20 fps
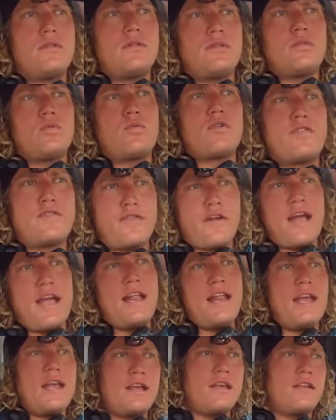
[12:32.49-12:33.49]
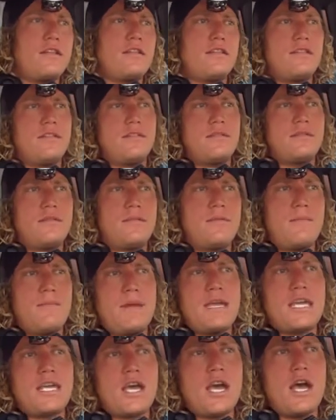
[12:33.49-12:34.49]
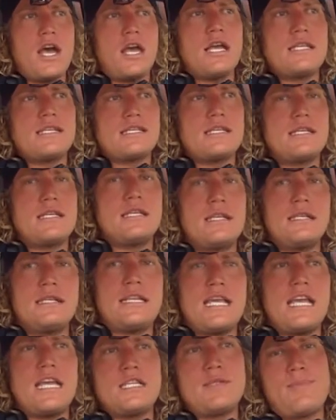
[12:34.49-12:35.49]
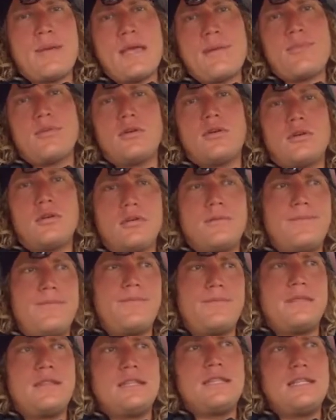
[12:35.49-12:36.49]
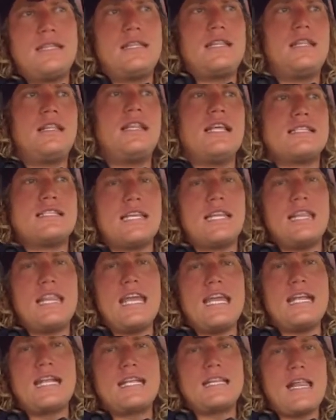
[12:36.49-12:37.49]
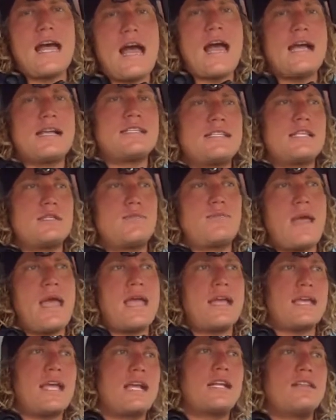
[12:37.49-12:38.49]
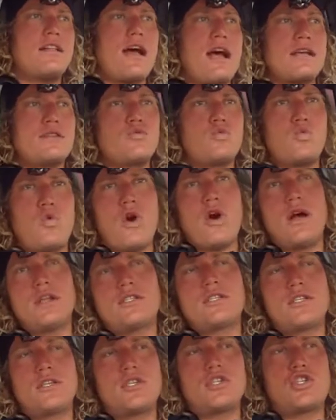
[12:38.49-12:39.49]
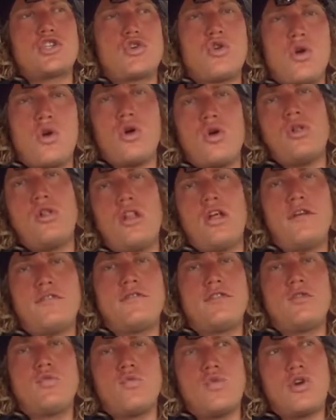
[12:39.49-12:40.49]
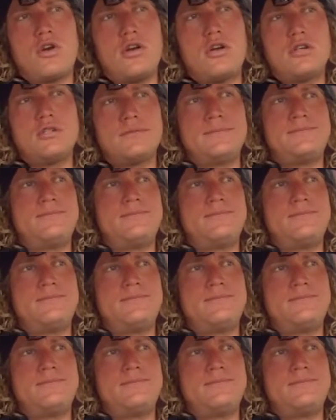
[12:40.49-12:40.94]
We're fighting because these people, this elite class, this banking class, wants control of the world.